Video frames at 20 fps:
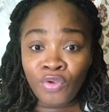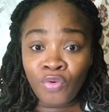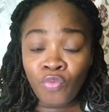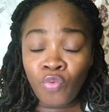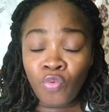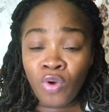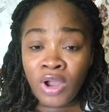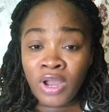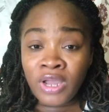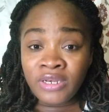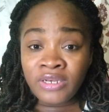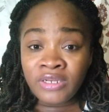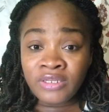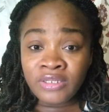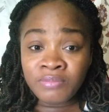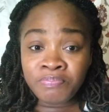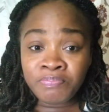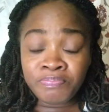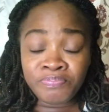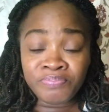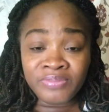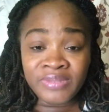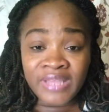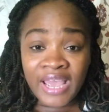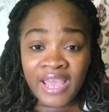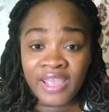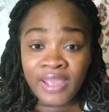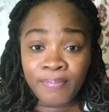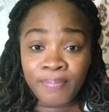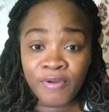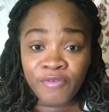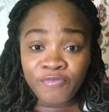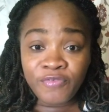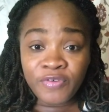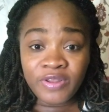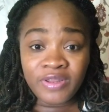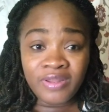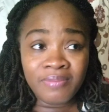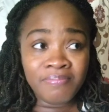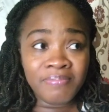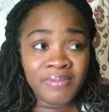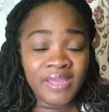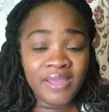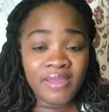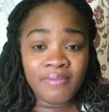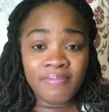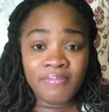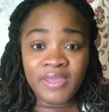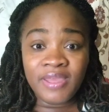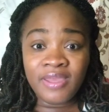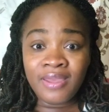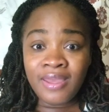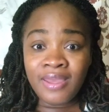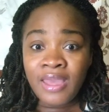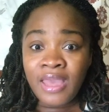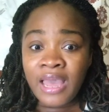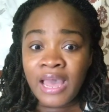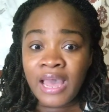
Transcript: one diaper for the baby,